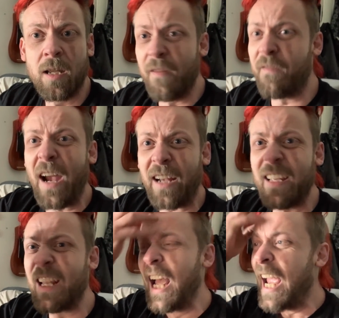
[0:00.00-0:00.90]
The fact
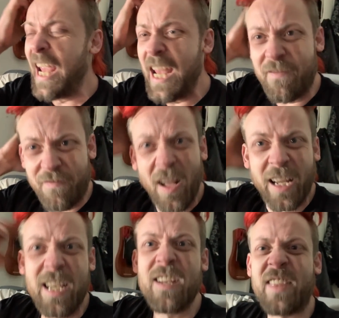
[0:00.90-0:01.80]
that he
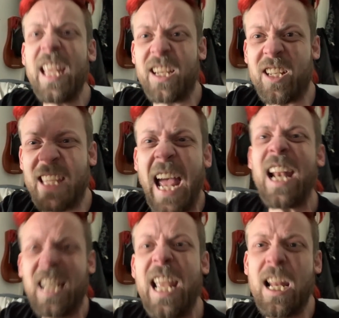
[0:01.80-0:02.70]
fucking thinks
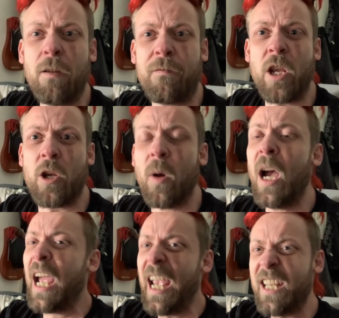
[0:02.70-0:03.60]
that little of you,
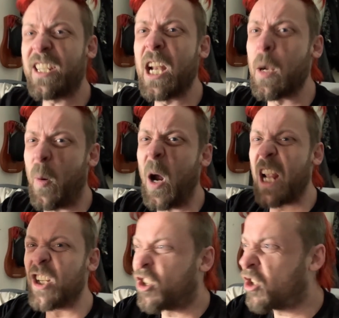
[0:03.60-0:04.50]
he's gonna put
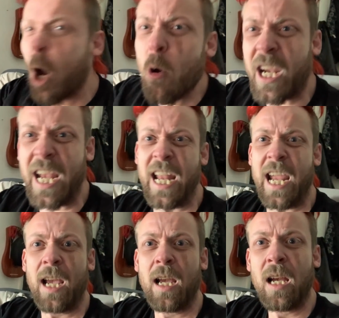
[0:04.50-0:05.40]
a joke in
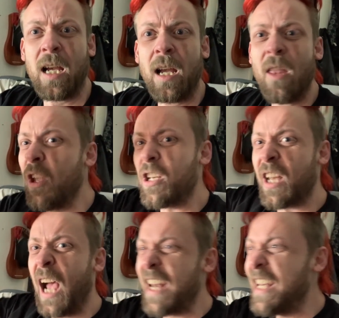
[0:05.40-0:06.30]
it
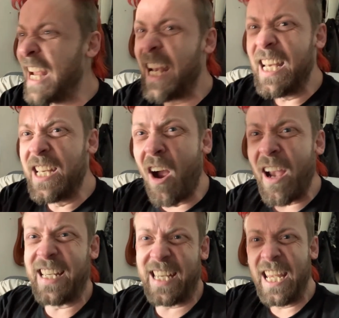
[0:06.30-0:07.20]
that's nearly
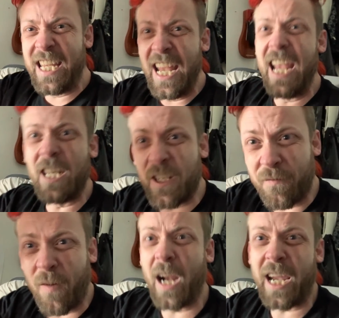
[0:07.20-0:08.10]
90 years
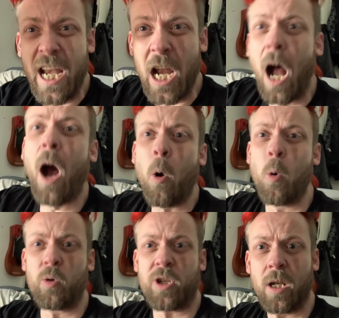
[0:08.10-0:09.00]
fucking
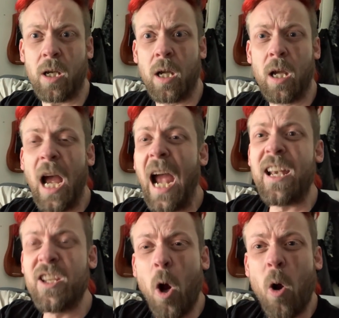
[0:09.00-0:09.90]
old,
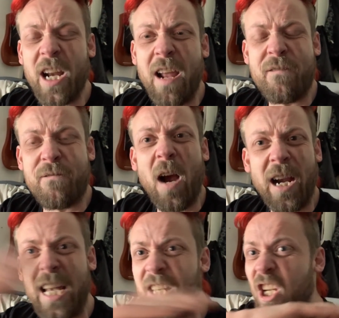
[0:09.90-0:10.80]
and you're gonna
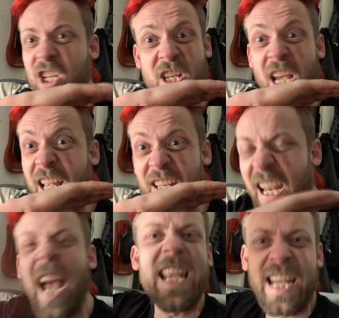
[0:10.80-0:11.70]
fucking just
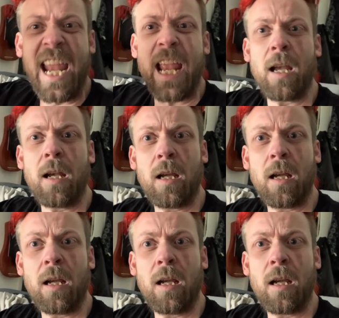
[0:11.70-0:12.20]
take it